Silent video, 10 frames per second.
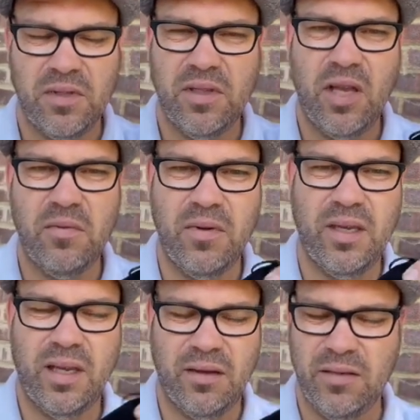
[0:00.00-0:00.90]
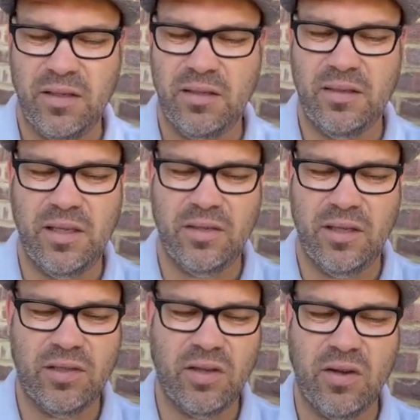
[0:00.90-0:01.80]
No, but you know, it's literally
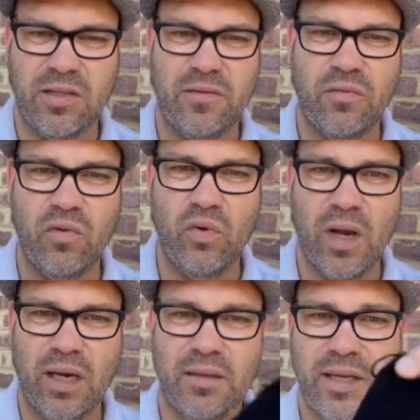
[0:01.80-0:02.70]
the size of a ruler.